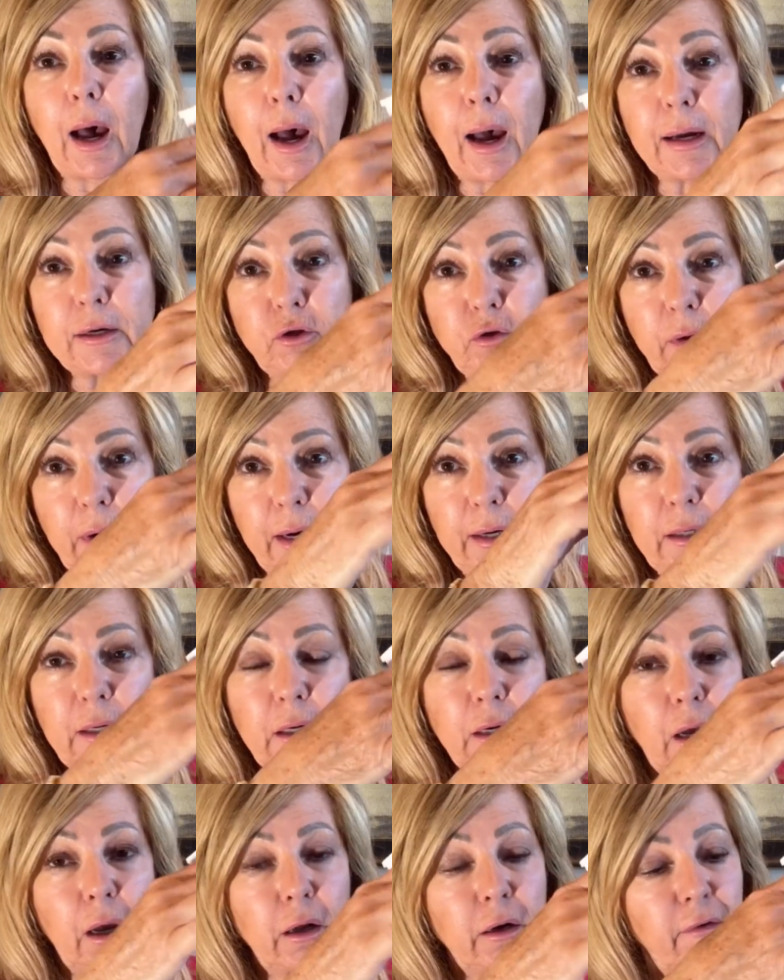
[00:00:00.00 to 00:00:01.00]
I tried
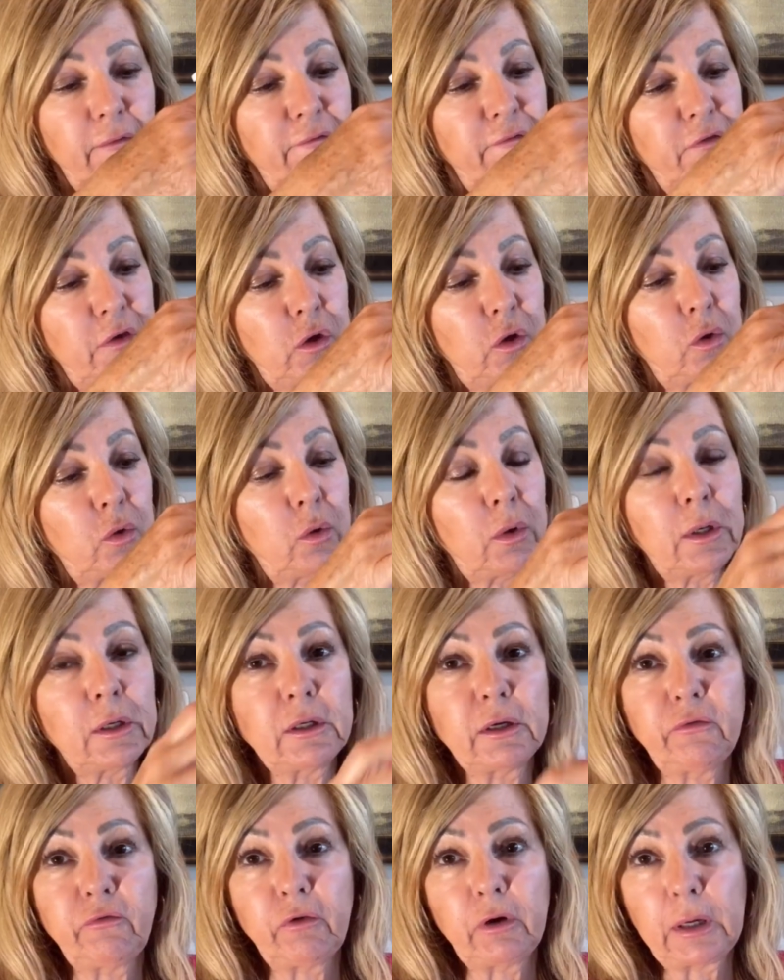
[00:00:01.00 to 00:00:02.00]
it on a few
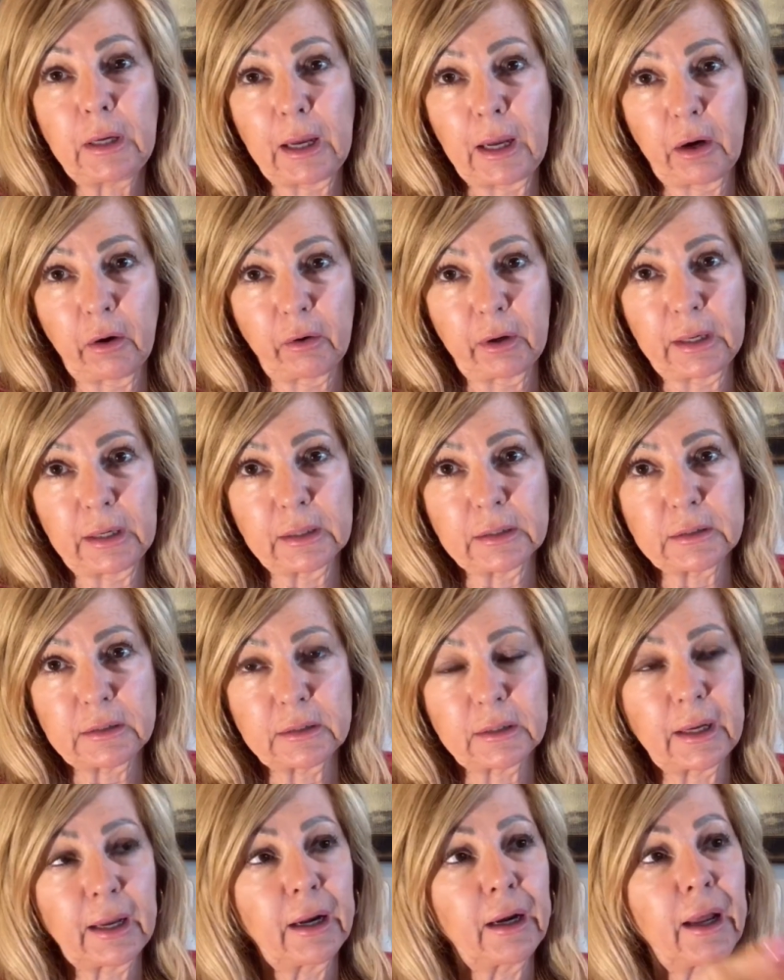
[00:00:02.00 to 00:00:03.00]
different areas,
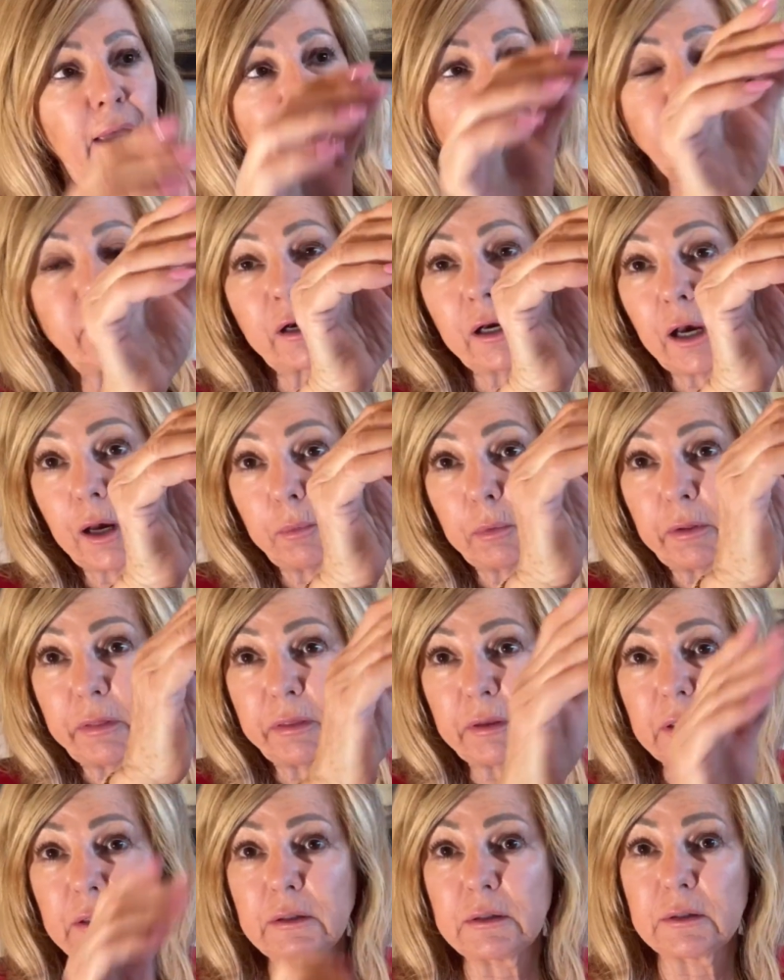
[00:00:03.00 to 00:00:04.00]
and I have a couple
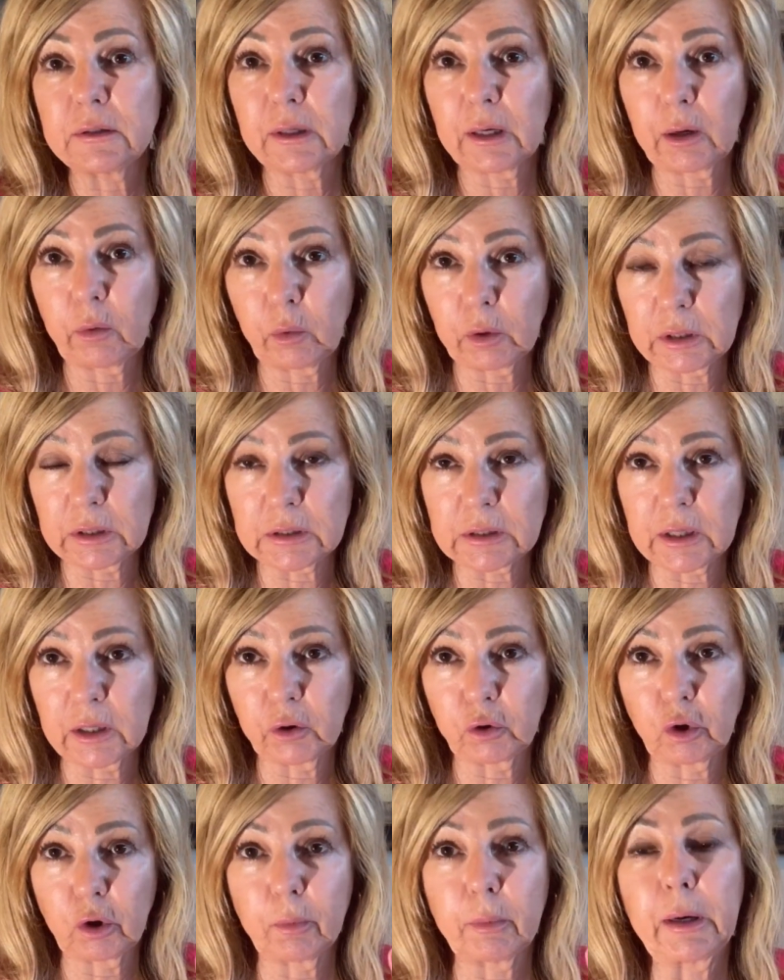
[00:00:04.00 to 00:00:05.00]
things I want to tell
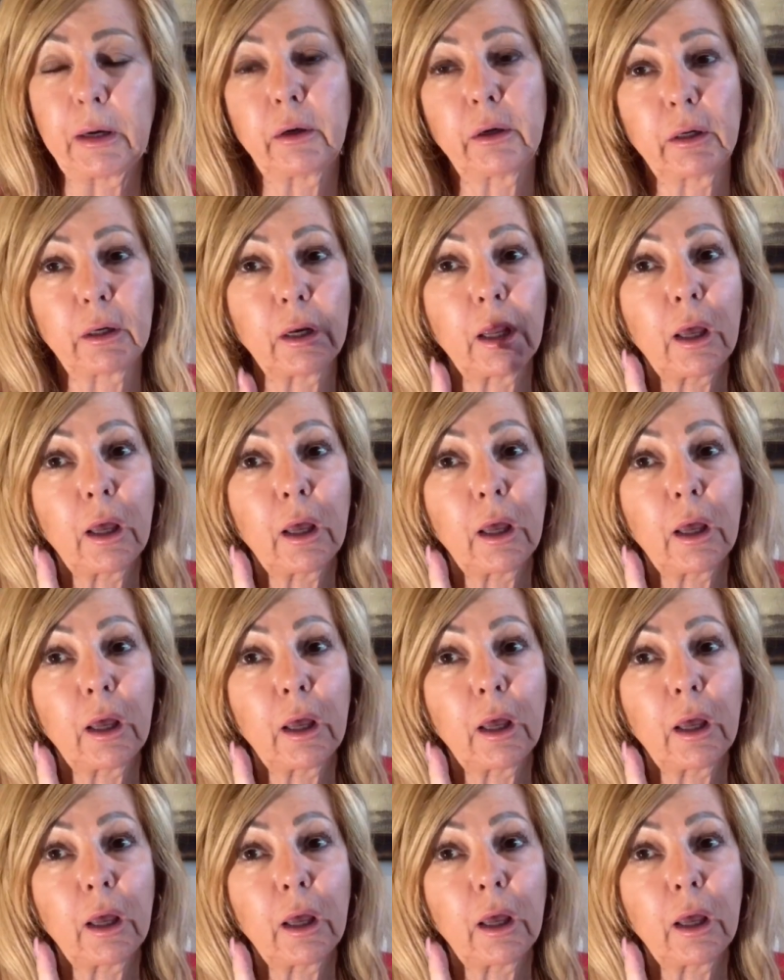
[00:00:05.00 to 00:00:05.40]
you about it.